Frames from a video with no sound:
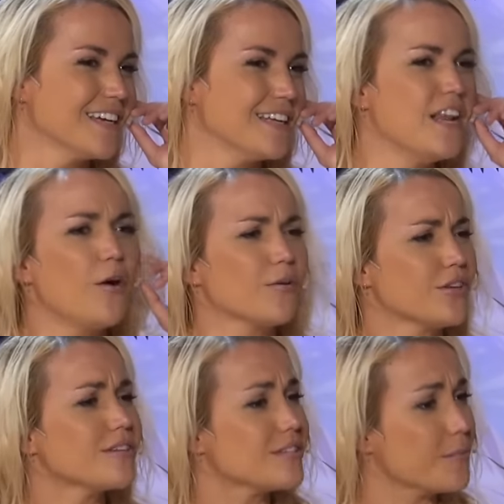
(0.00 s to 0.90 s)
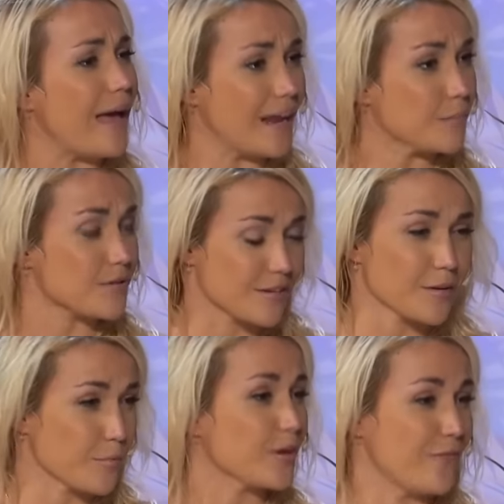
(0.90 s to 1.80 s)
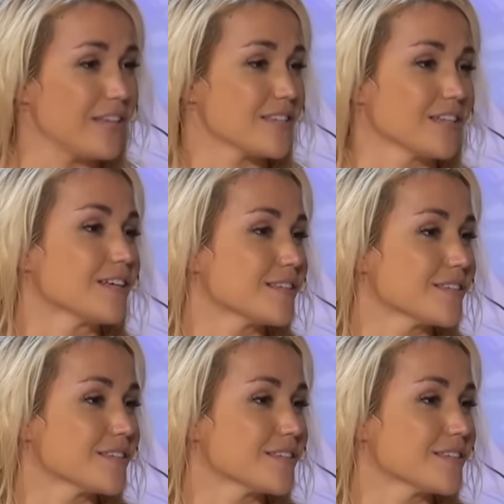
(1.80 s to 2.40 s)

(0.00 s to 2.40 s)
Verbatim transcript: no, there's some animals that are more advanced than us.